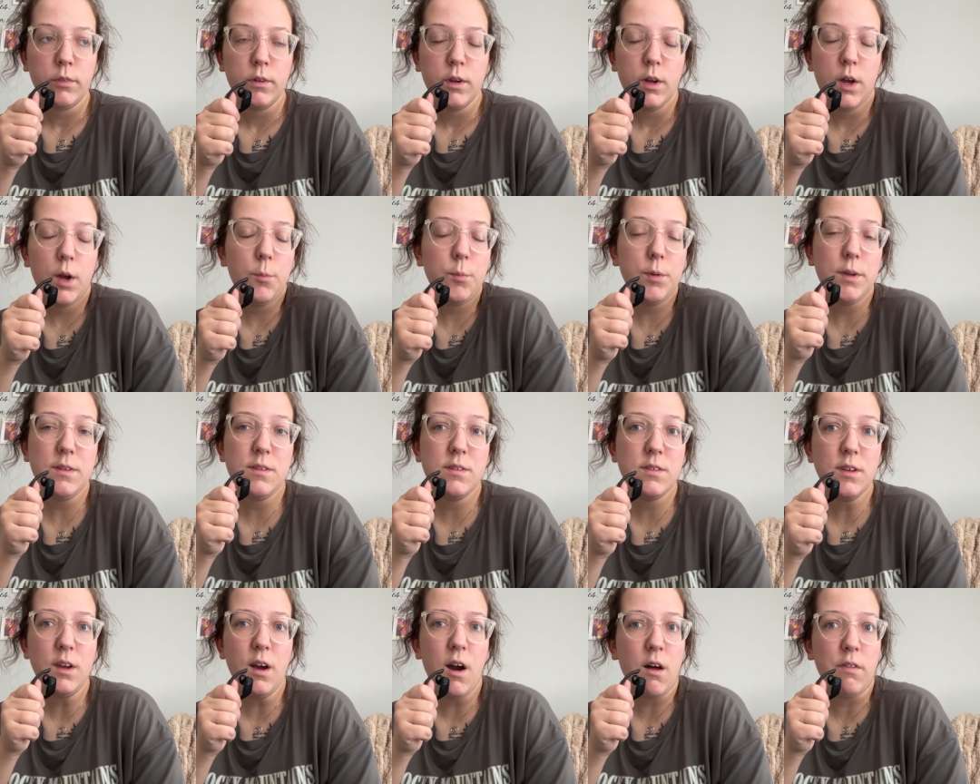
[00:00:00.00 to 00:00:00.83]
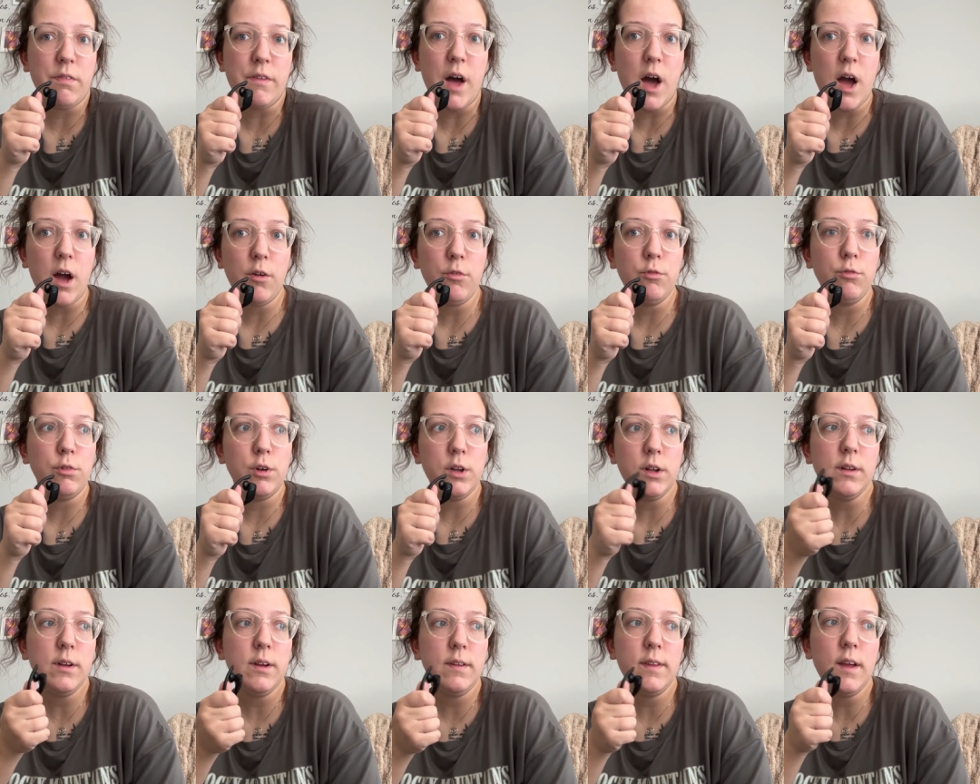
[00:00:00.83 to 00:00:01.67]
I mean, sit on that.
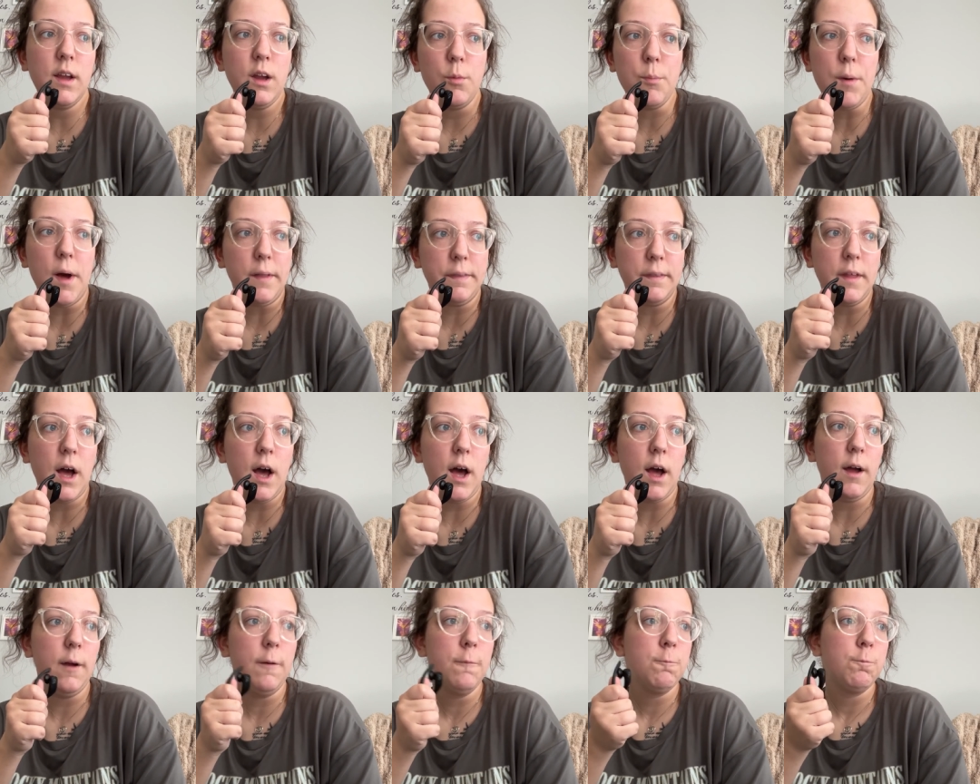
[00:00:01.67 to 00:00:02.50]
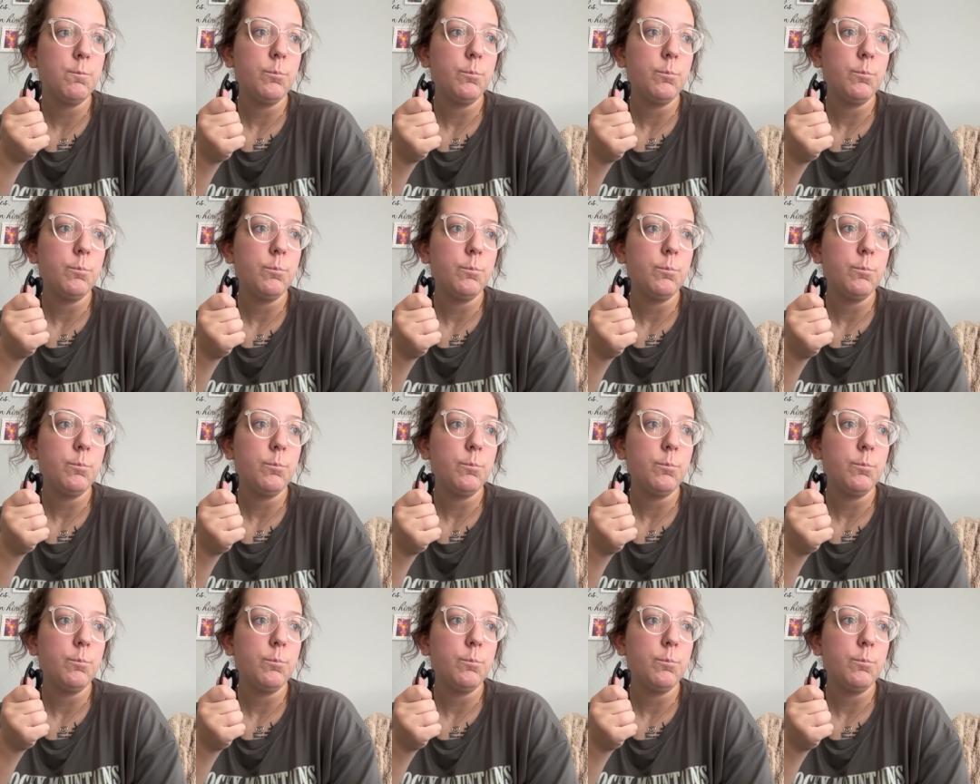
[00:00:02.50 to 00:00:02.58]
Really think about that.